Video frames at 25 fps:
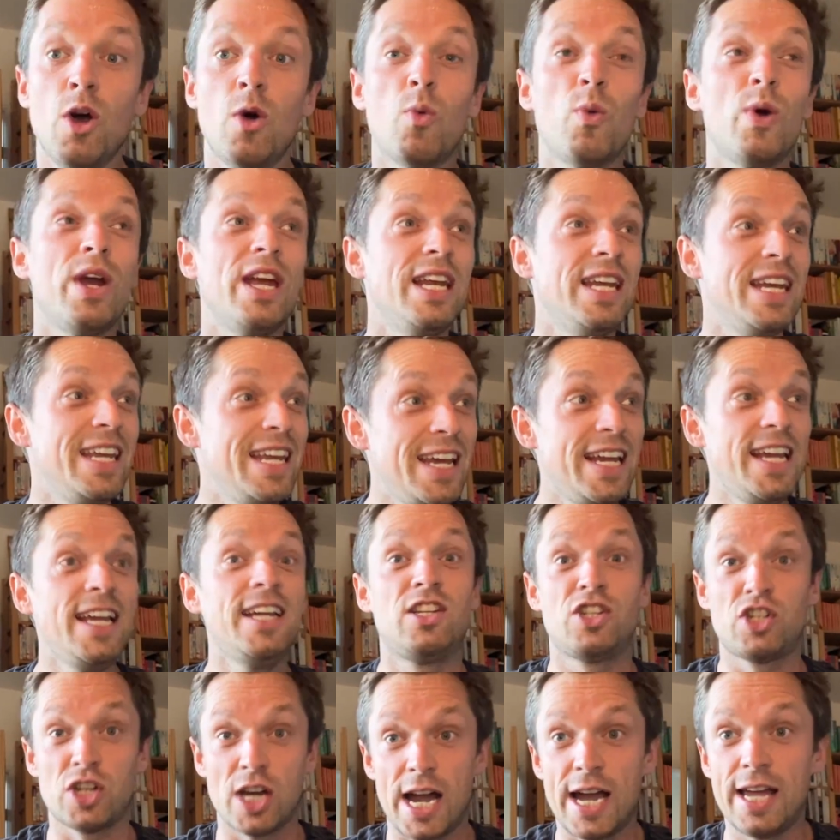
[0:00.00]
We
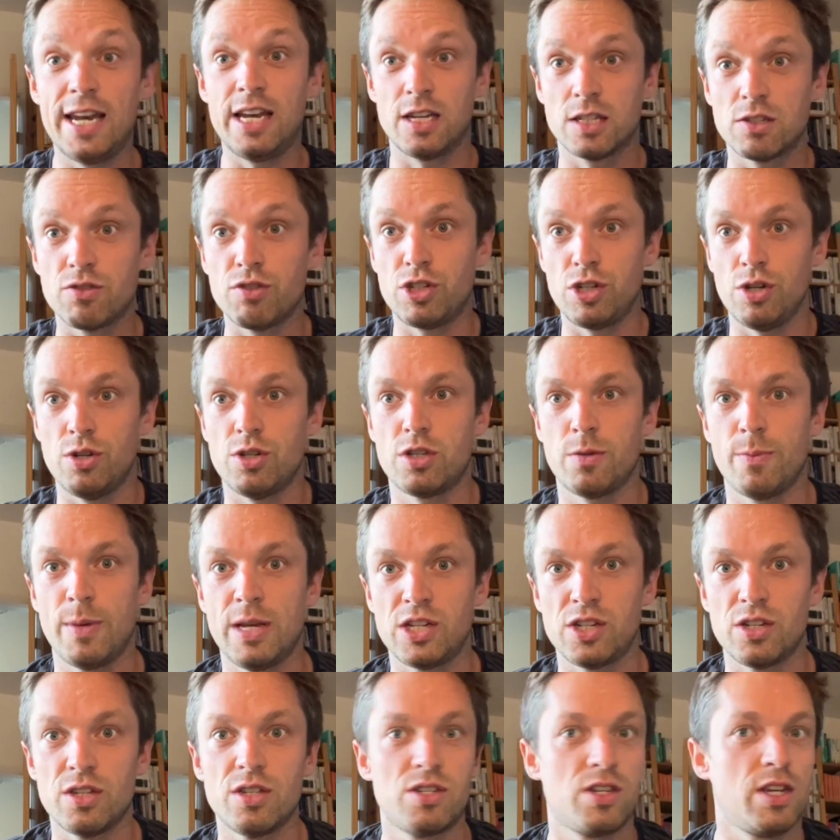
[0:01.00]
need China to reduce
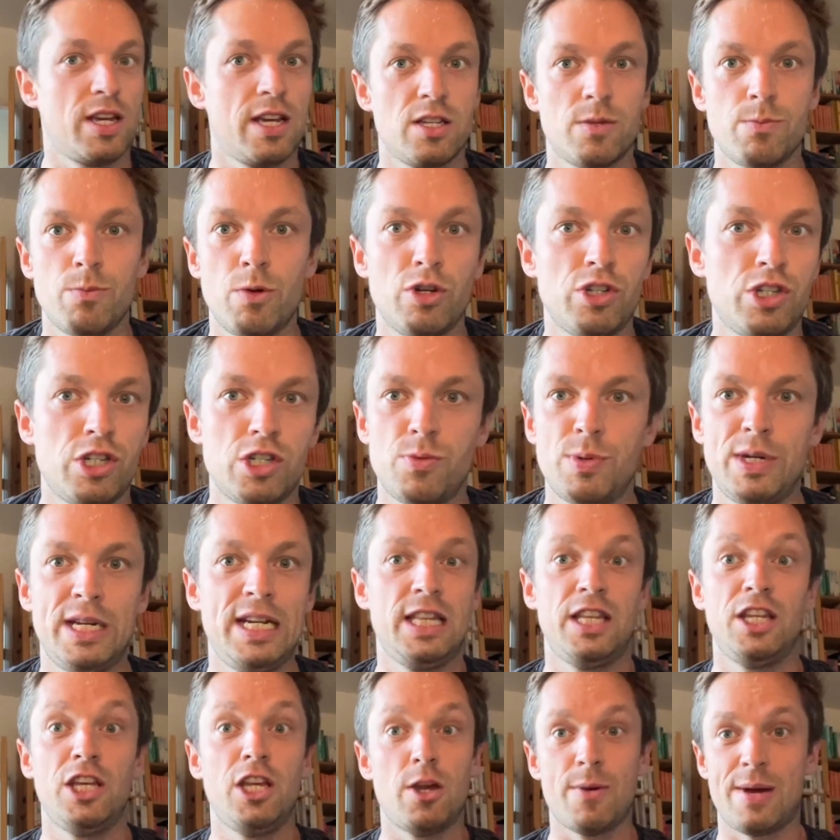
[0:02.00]
emissions as much as we
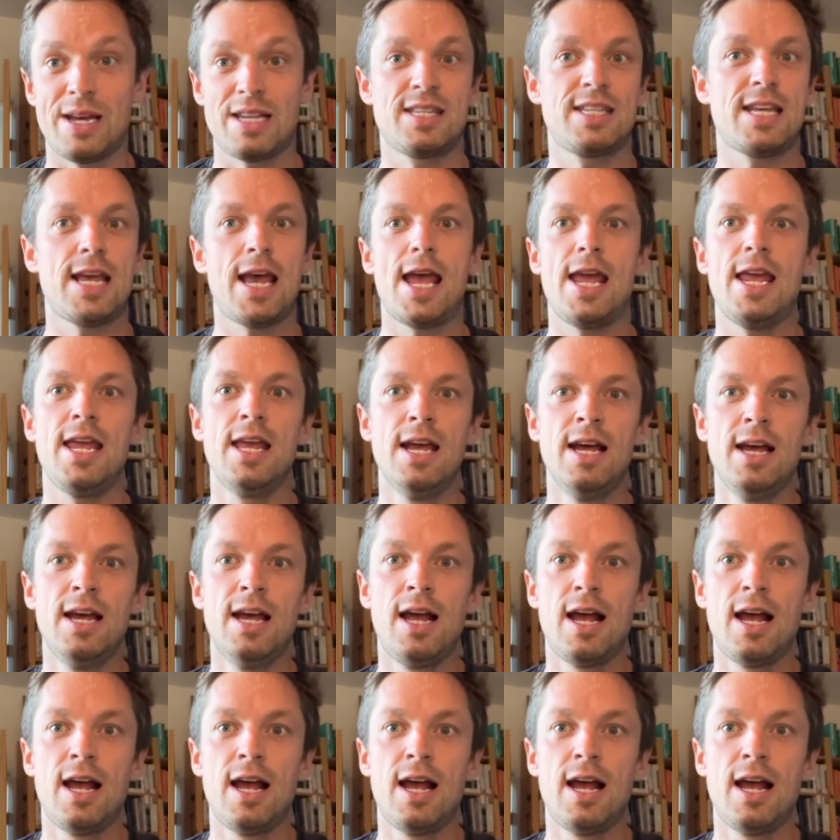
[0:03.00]
need the USA